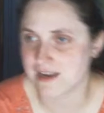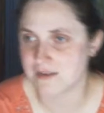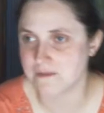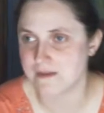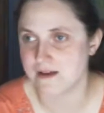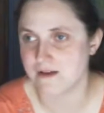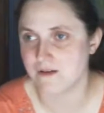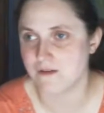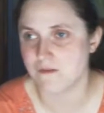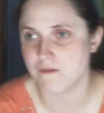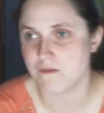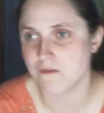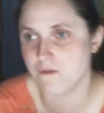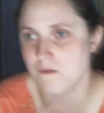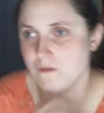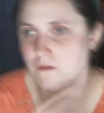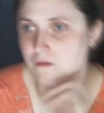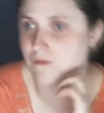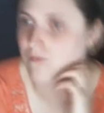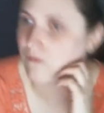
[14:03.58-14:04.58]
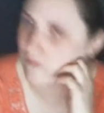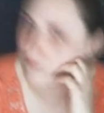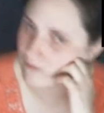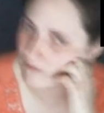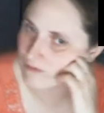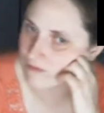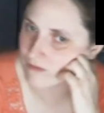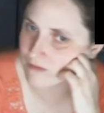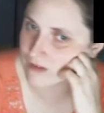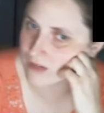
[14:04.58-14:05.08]
about
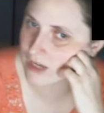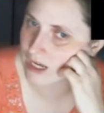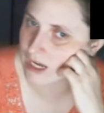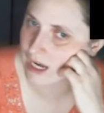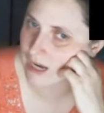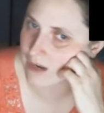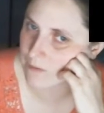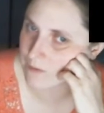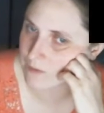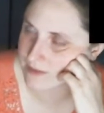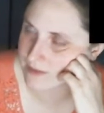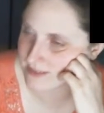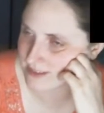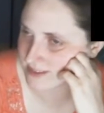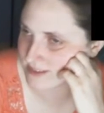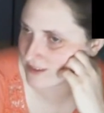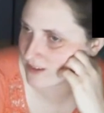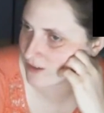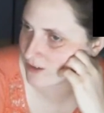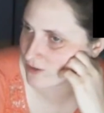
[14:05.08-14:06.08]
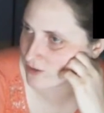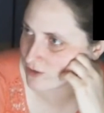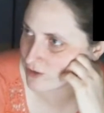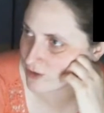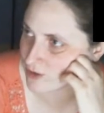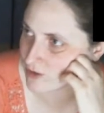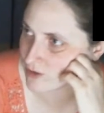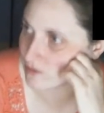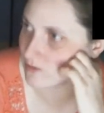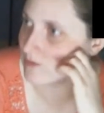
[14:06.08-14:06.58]
what this goes
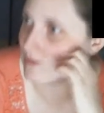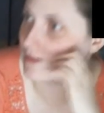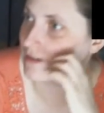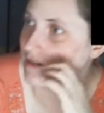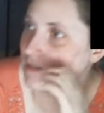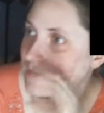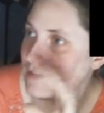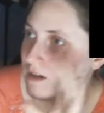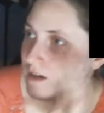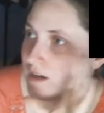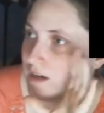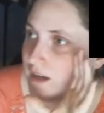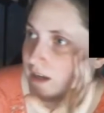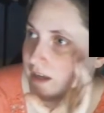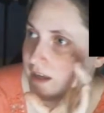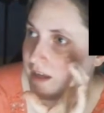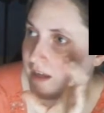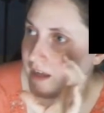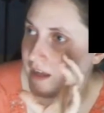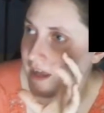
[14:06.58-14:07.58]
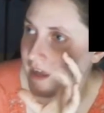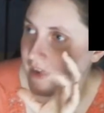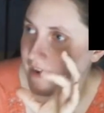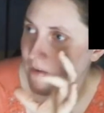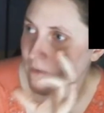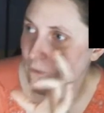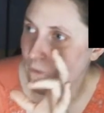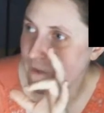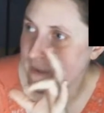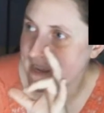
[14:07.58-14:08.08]
to in
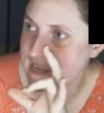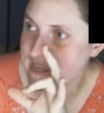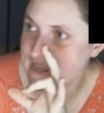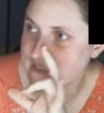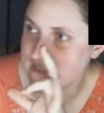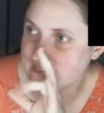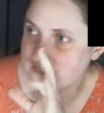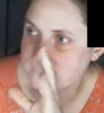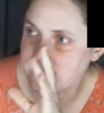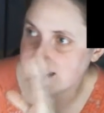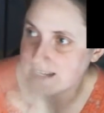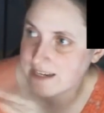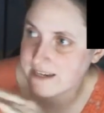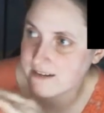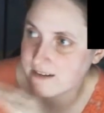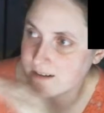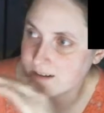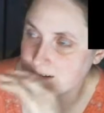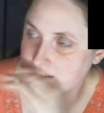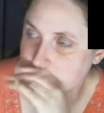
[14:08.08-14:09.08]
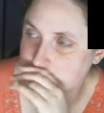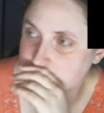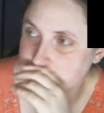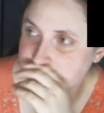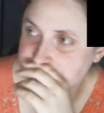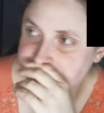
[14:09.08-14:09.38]
a way later,